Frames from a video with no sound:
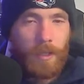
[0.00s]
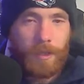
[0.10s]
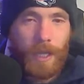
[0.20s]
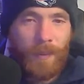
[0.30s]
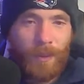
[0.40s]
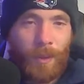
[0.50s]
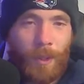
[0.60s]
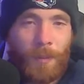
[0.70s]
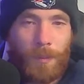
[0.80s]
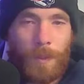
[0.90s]
because I have to
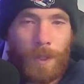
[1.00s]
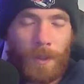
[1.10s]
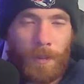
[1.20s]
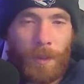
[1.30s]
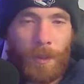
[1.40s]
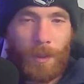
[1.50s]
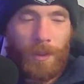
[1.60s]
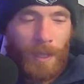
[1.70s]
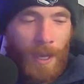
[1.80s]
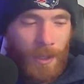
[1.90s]
like think of like
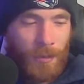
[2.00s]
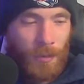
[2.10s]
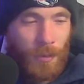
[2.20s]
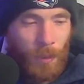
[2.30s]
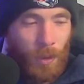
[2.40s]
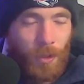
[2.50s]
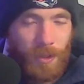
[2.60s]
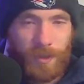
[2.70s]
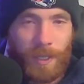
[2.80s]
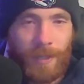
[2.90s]
what the actual word
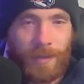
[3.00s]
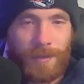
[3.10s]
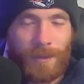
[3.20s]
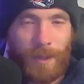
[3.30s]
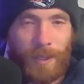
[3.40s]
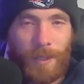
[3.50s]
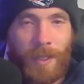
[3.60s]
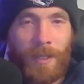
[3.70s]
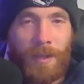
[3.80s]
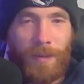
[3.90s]
is that isn't like